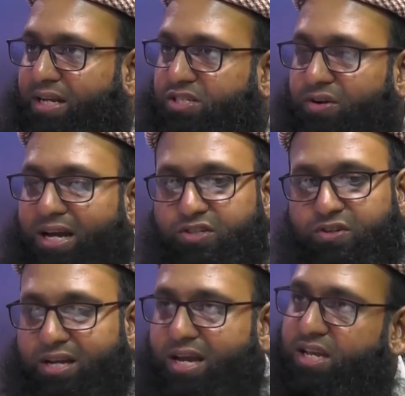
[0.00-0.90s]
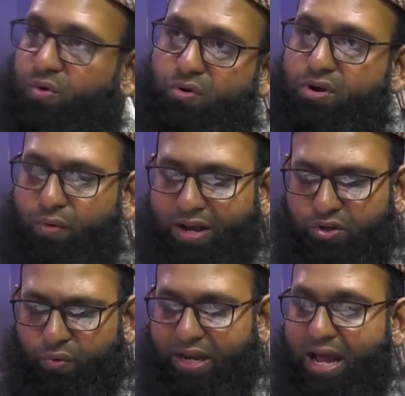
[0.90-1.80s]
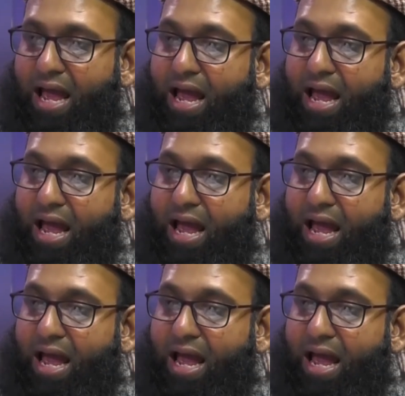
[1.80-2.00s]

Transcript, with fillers: As long as society won't know, I'll do it.